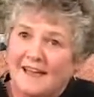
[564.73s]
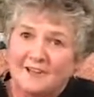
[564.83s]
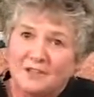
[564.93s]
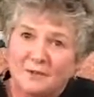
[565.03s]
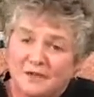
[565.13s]

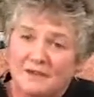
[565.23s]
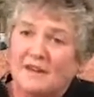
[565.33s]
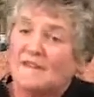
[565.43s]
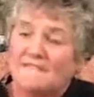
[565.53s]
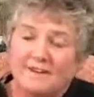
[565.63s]
And she would
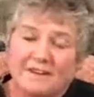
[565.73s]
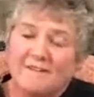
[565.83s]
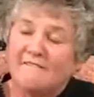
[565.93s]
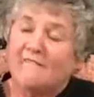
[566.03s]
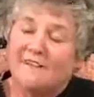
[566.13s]
never,
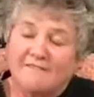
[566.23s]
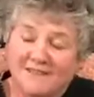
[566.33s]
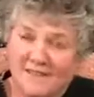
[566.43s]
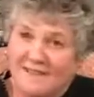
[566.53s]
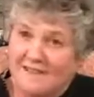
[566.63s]
ever have
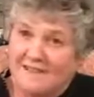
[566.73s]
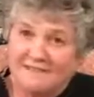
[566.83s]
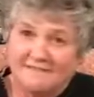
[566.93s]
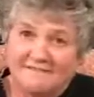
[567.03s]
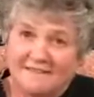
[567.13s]
done
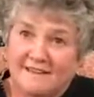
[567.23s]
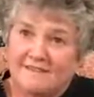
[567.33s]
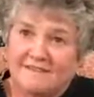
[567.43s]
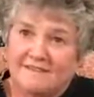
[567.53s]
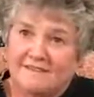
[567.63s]
that, ever.